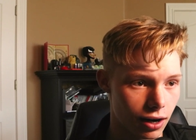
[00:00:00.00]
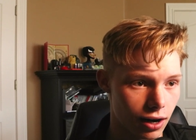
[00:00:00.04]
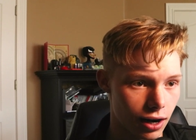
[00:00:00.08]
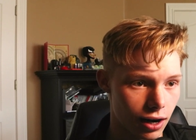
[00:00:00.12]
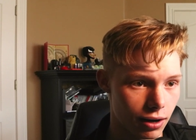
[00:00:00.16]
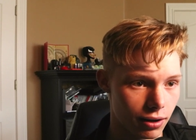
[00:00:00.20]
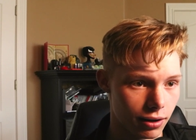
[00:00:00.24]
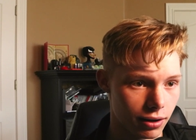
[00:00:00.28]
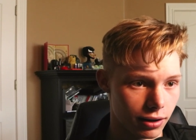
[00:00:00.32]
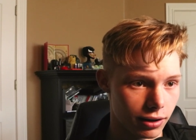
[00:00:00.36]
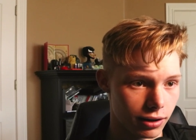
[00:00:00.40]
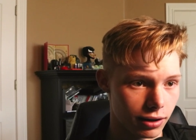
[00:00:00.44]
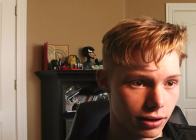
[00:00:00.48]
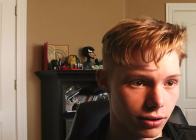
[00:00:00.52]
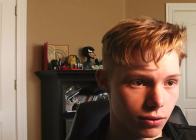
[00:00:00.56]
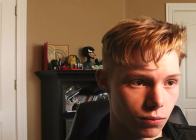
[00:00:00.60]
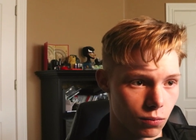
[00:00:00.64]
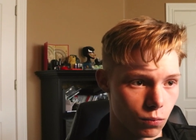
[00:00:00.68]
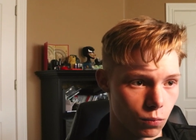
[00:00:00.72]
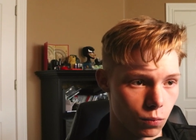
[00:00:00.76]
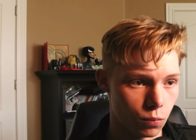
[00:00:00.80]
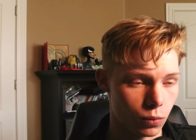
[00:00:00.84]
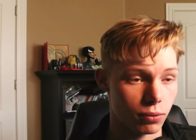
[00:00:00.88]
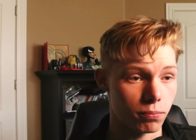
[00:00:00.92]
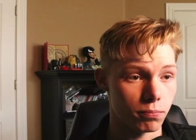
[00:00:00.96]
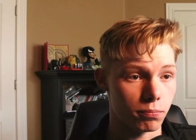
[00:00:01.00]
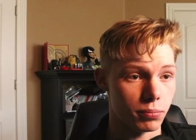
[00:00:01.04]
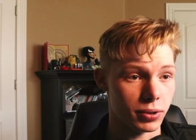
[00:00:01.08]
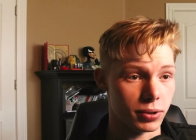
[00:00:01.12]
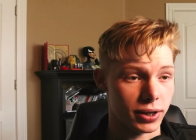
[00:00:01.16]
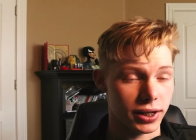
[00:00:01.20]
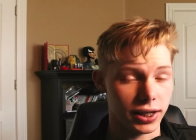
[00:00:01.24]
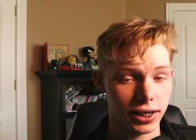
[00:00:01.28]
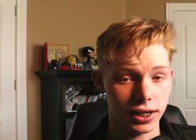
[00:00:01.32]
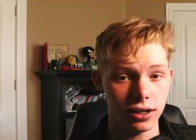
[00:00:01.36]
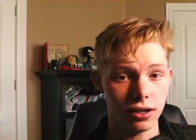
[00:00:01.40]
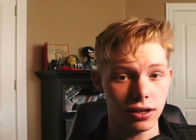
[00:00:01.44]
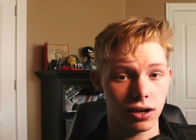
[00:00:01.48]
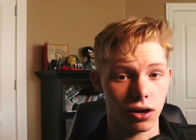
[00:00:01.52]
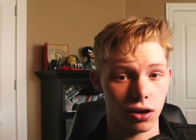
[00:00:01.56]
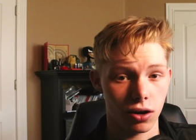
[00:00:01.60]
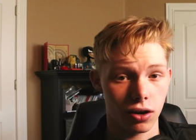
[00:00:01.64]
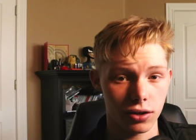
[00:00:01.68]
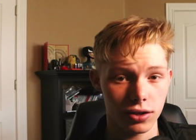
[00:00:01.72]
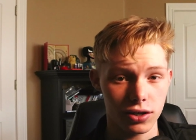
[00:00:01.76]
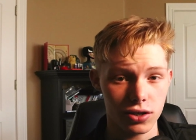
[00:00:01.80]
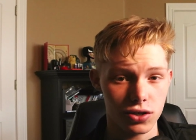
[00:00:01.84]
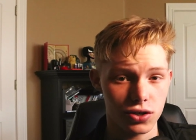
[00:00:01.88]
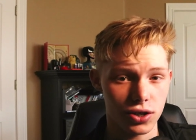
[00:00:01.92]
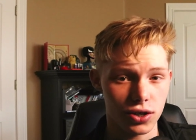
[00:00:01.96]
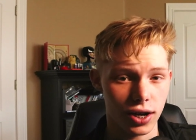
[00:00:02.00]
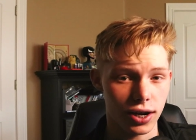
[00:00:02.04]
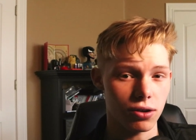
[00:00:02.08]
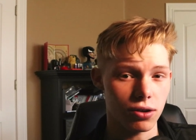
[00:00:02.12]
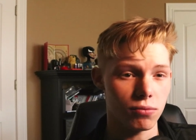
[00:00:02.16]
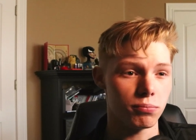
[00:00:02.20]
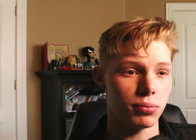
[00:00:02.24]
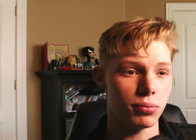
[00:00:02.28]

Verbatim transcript: I will be on this channel,